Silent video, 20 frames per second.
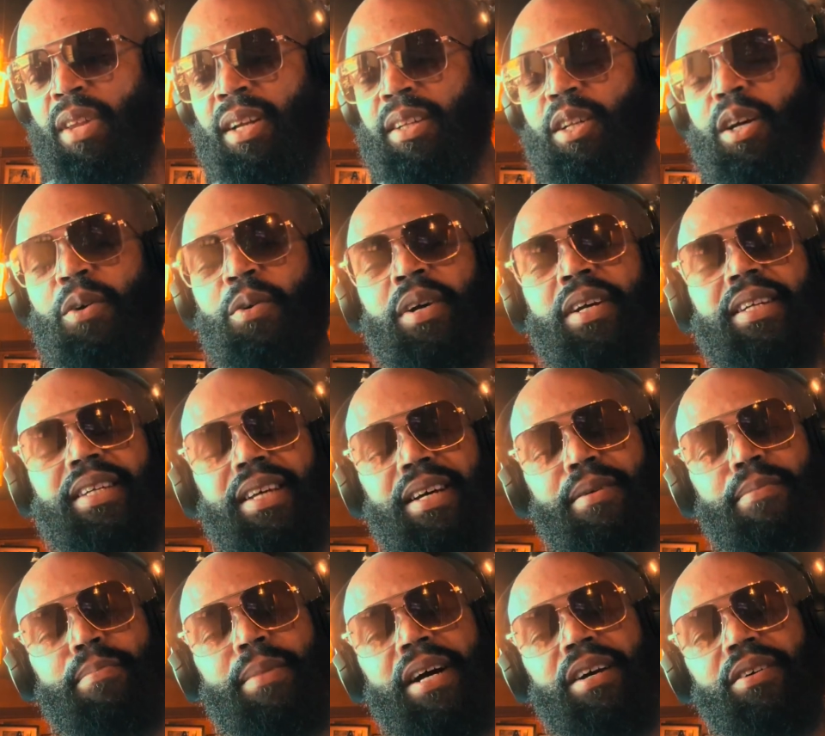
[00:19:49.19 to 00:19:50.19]
No, yeah,
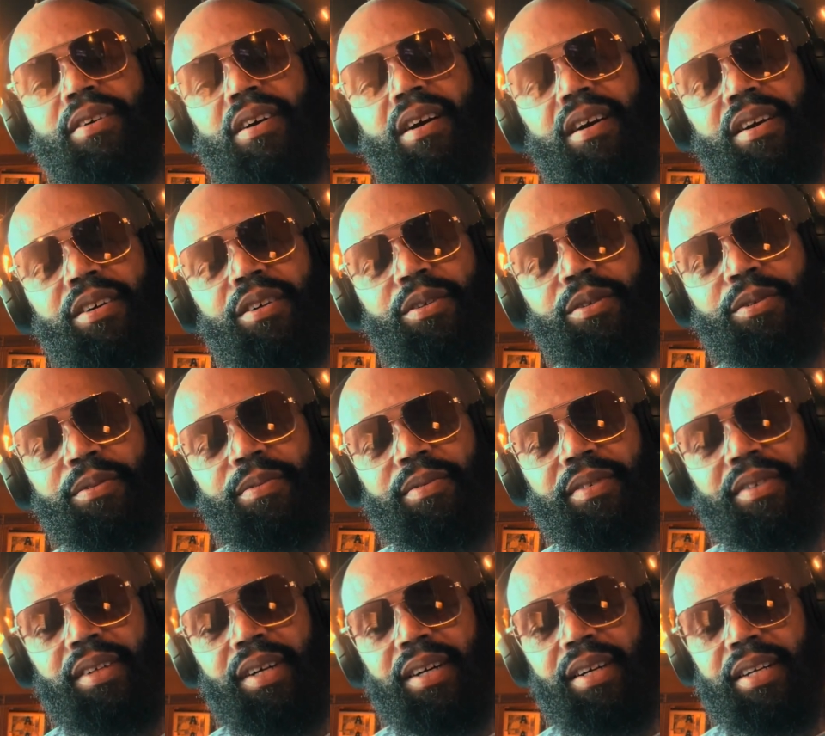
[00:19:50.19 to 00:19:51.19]
myocardial
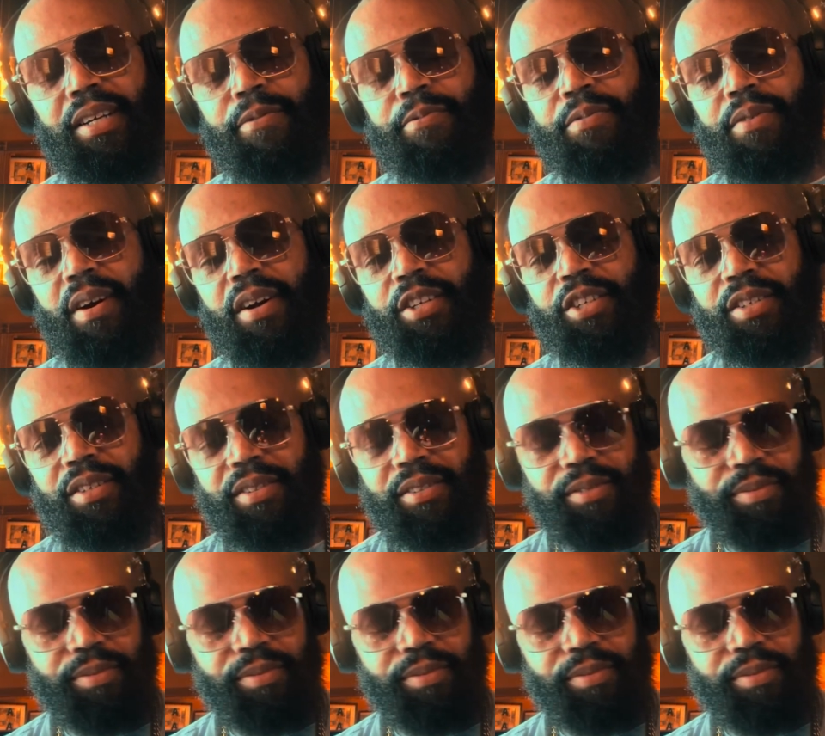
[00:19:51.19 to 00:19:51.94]
infarction,